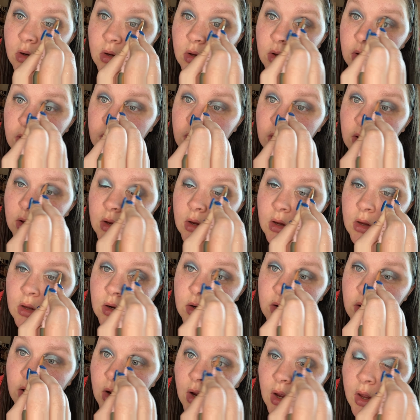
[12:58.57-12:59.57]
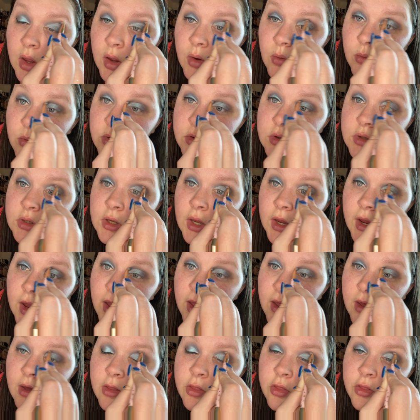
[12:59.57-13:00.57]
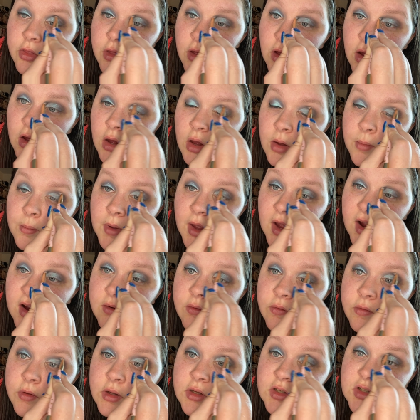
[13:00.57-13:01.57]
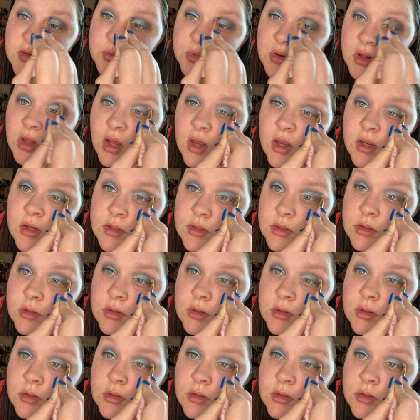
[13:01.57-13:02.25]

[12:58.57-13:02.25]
And I will take the MAC Fix Plus